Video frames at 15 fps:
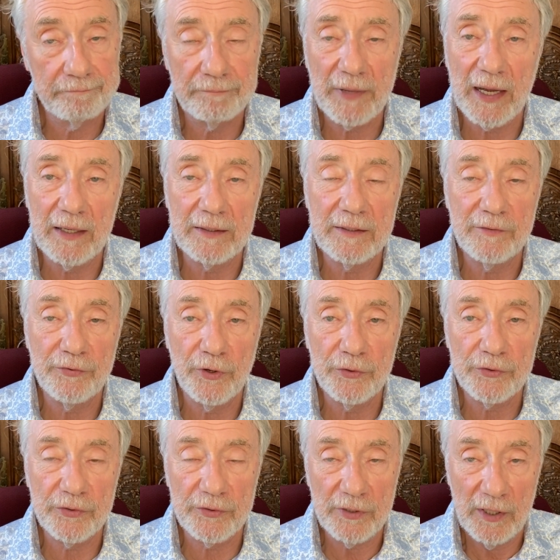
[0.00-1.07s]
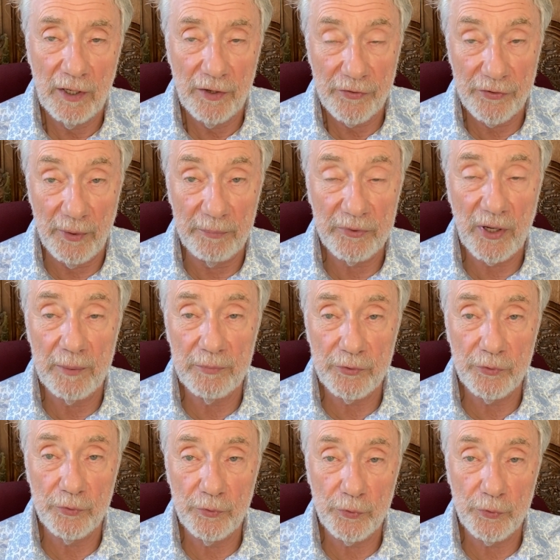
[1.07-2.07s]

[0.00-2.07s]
I devoted some time